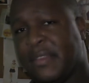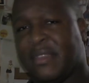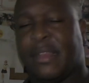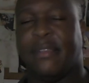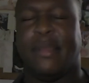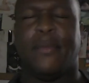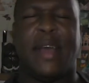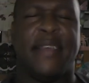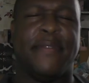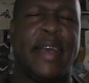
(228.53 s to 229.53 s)
and sometimes my
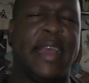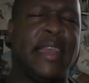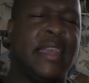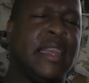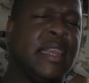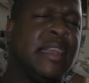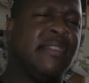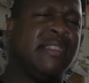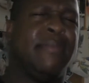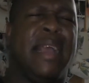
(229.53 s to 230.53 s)
Wi-Fi
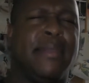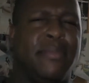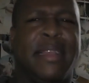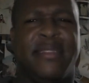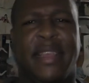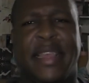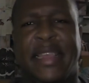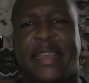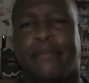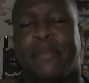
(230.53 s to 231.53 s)
sometimes may
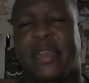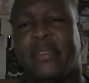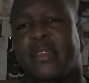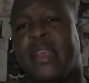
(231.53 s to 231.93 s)
stay in, but